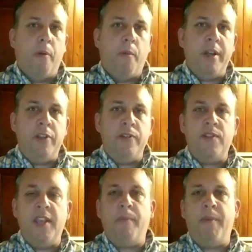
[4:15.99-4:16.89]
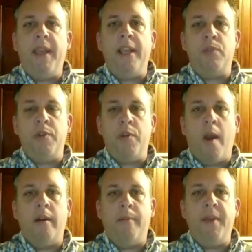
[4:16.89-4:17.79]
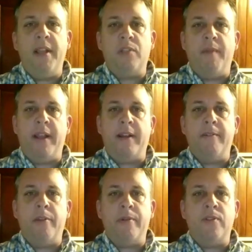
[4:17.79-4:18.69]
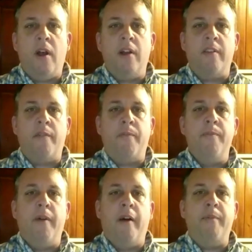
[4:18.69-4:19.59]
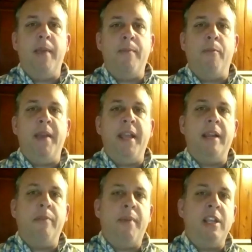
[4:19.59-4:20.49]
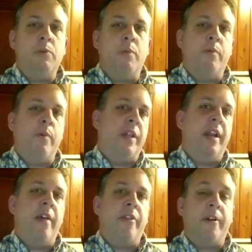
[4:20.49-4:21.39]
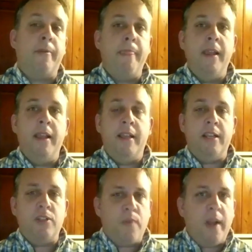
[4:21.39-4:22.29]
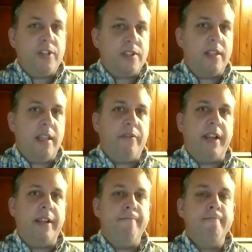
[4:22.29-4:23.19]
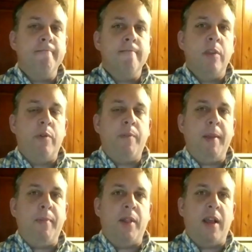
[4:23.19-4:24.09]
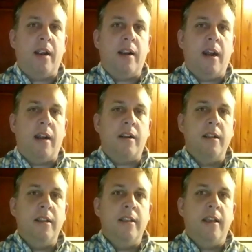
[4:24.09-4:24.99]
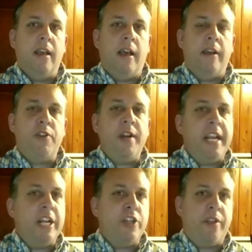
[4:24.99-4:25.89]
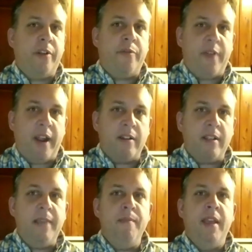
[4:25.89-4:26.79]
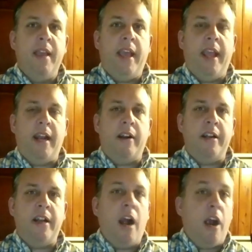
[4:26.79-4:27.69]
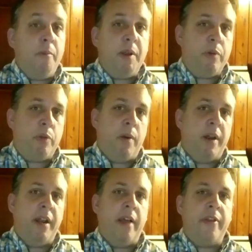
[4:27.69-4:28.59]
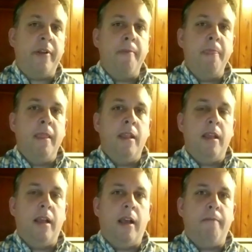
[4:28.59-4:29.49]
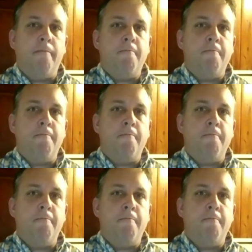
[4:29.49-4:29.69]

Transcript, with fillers: when you seek peace, when you are a peacemaker. The result of, of people being in peace with one another is righteous living. When people are, are uh, treating each other fairly and are in harmony with one another, uh,